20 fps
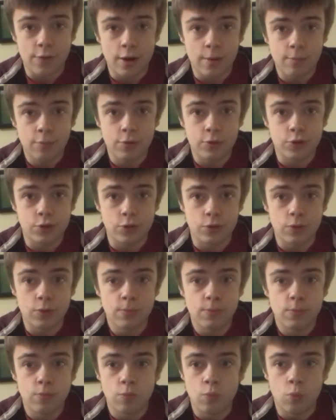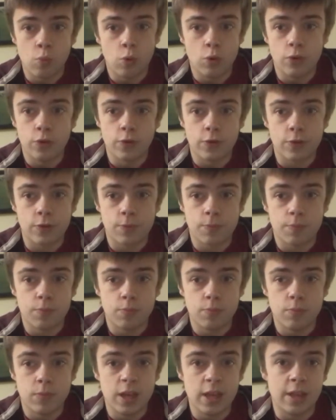our module was
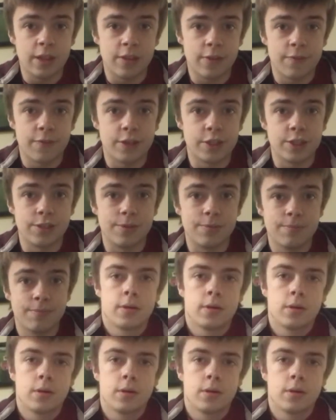insufficient.